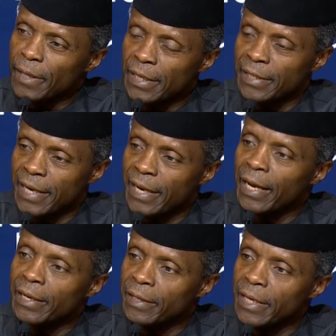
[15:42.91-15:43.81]
it is
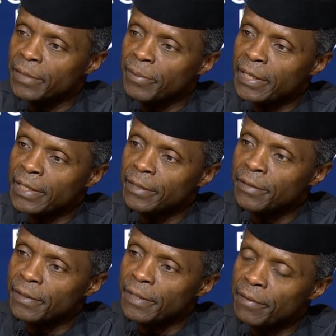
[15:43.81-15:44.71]
clearly the
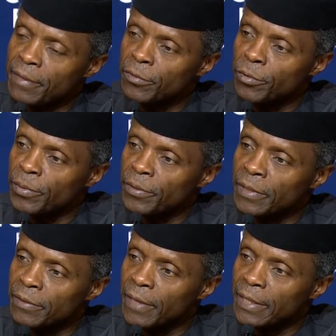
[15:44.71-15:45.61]
expectation that this will be
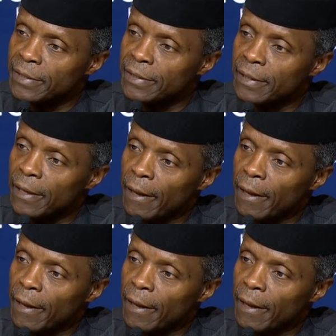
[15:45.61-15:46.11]
redressed,